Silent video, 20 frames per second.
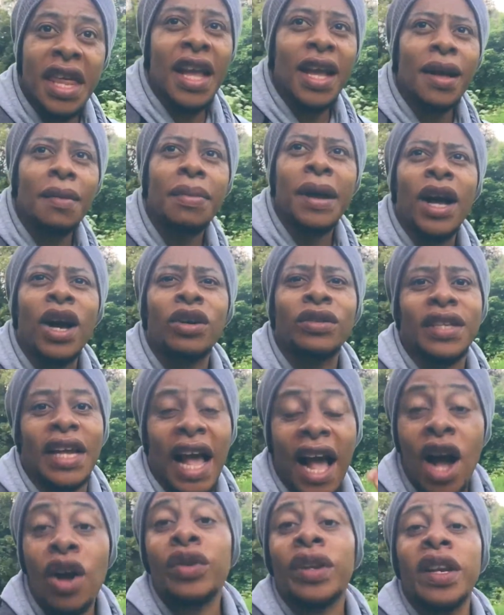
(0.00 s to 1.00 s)
Thing about
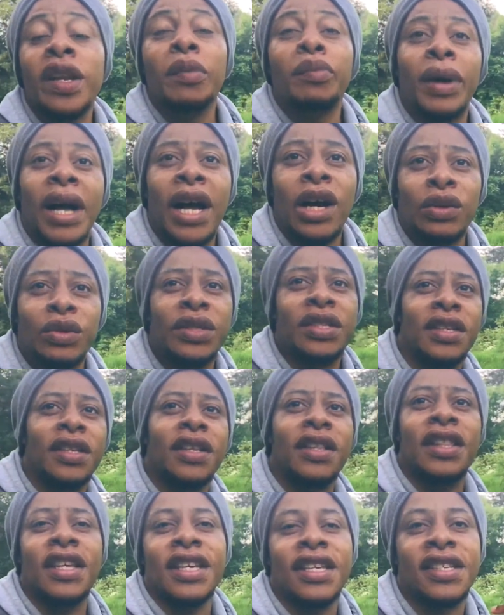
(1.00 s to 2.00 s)
out and about
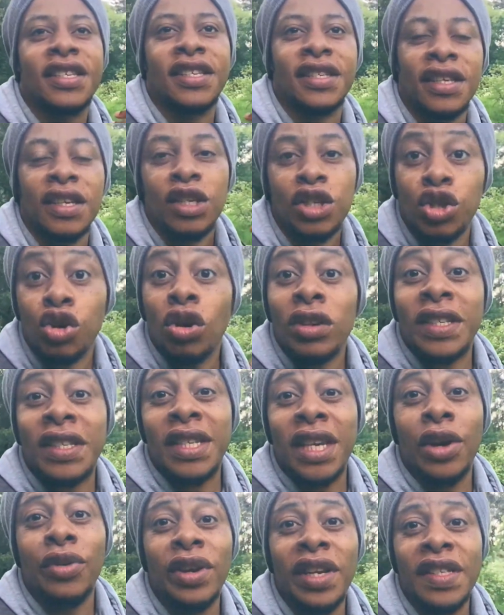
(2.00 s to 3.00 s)
this short
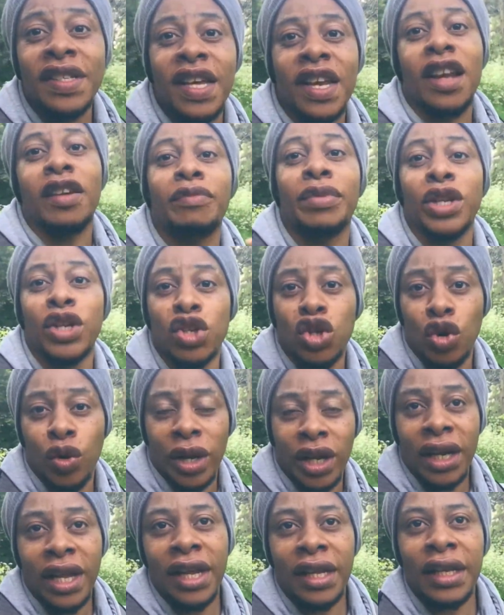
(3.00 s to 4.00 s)
series that I've been
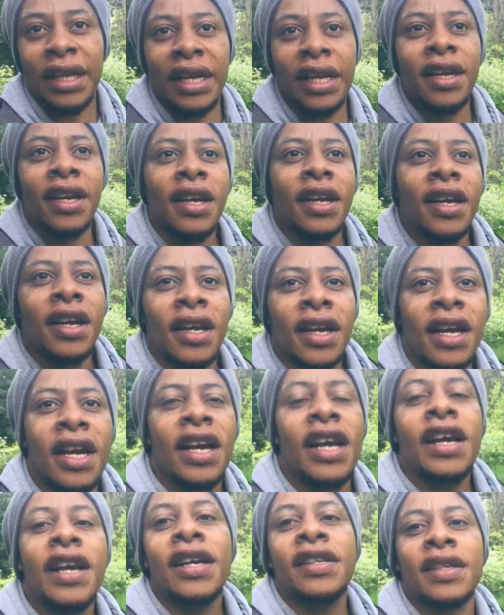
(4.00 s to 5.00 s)
doing lately
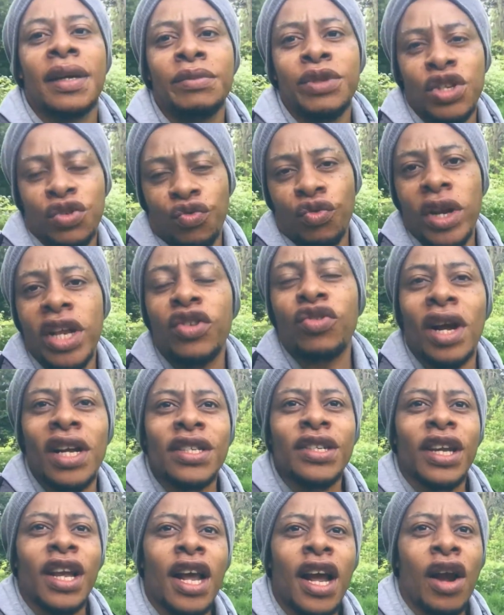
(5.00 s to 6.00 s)
is I'm just really
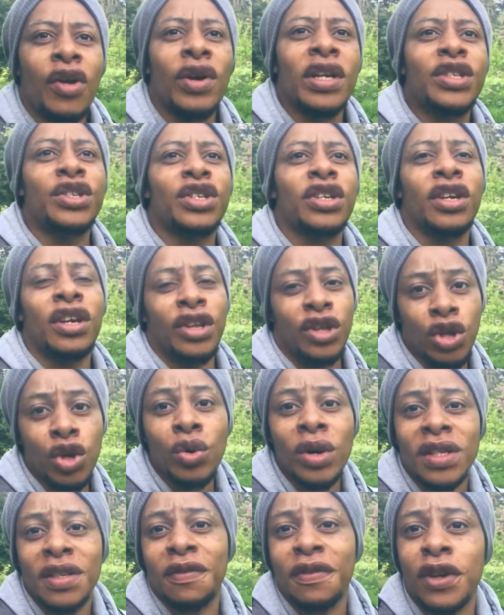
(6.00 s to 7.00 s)
trying to encourage
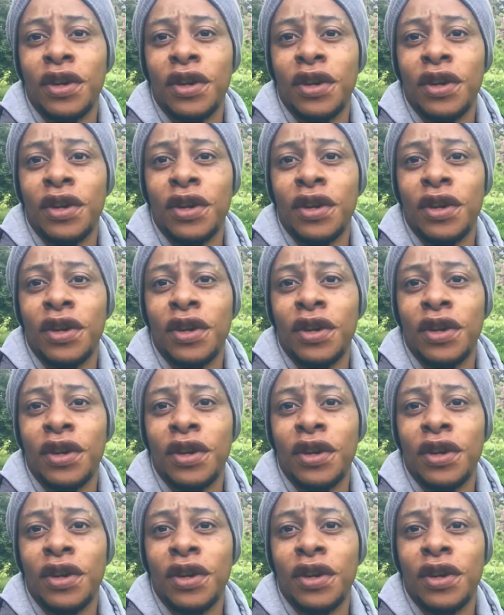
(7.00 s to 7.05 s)
you as a